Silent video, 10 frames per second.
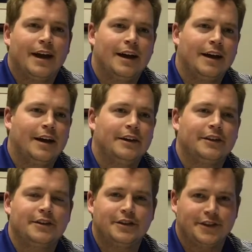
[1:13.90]
Uh,
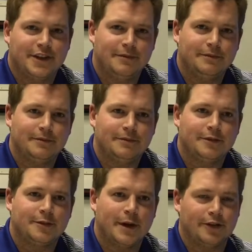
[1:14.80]
there's just something
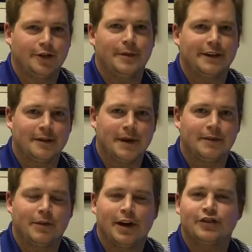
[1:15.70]
special about the
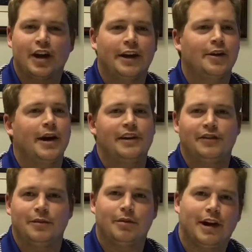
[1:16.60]
main branch. I know
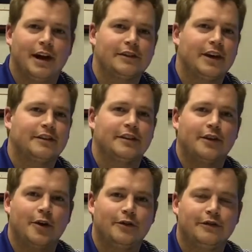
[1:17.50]
every branch has its
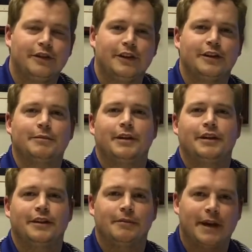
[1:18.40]
own feel,
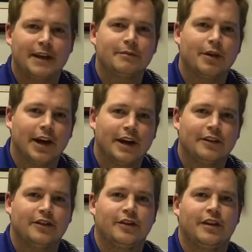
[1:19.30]
but the main
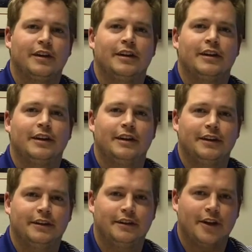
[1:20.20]
branch
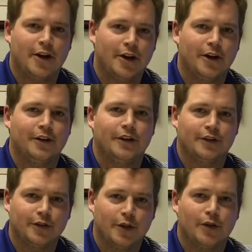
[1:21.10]
is the heart, the
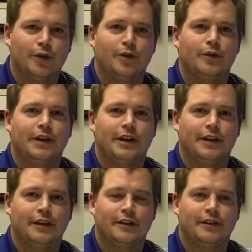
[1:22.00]
soul. It
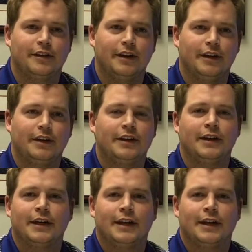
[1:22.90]
is the